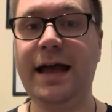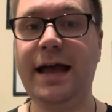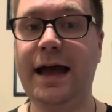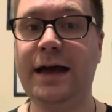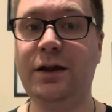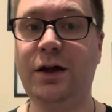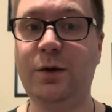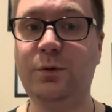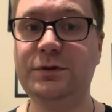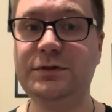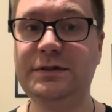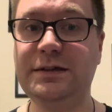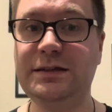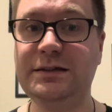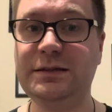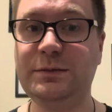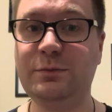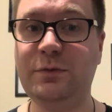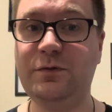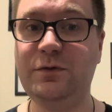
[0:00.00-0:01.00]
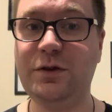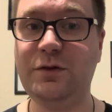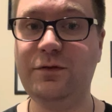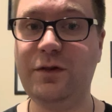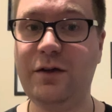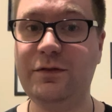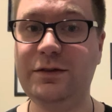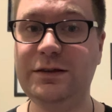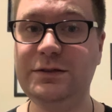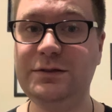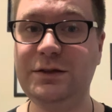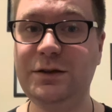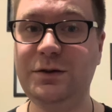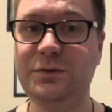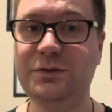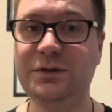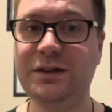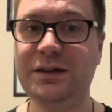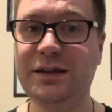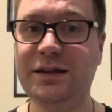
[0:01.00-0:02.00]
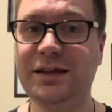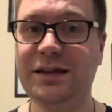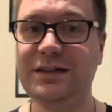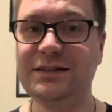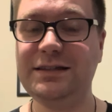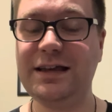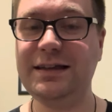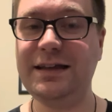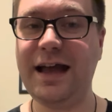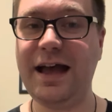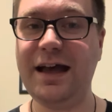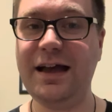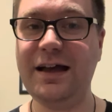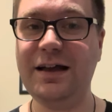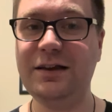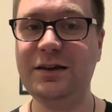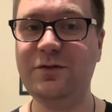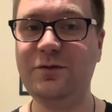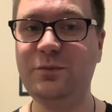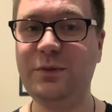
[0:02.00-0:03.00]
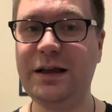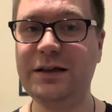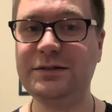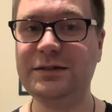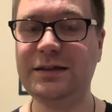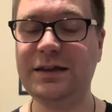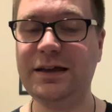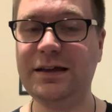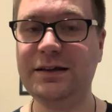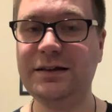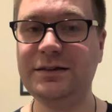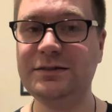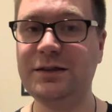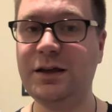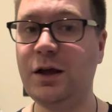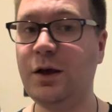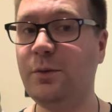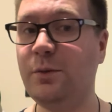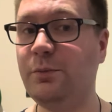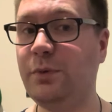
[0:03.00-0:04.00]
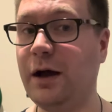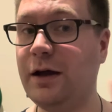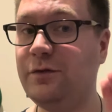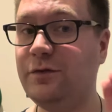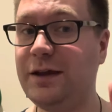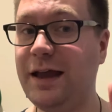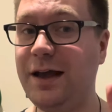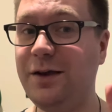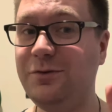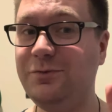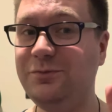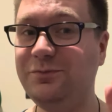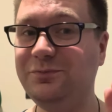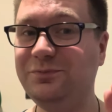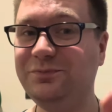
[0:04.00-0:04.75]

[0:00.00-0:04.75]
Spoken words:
And I will see some of you very soon. Take care. Love and blessings. Bye for now.